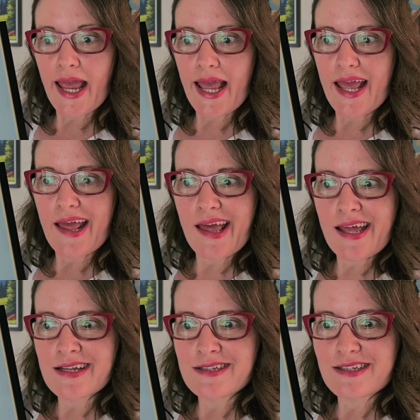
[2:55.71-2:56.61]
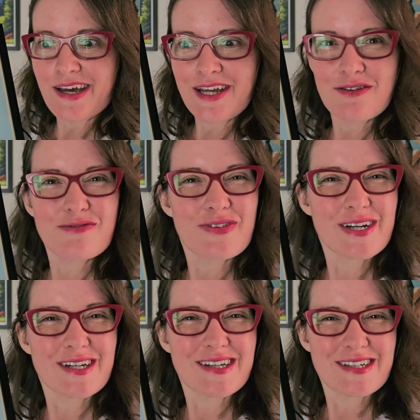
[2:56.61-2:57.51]
and kind of
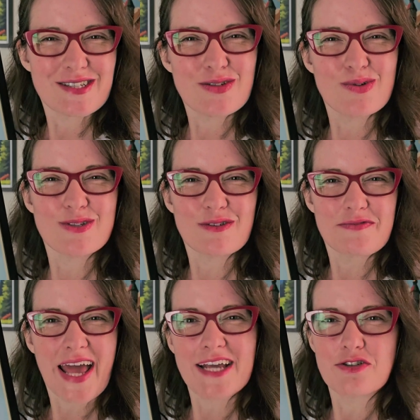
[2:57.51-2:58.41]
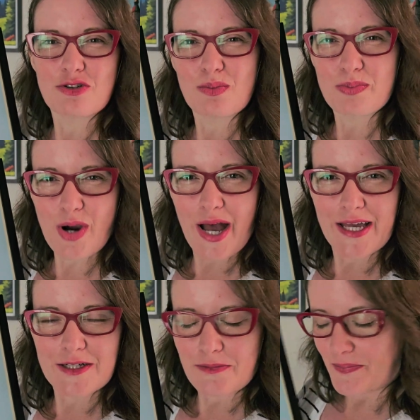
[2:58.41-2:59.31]
a source of national pride.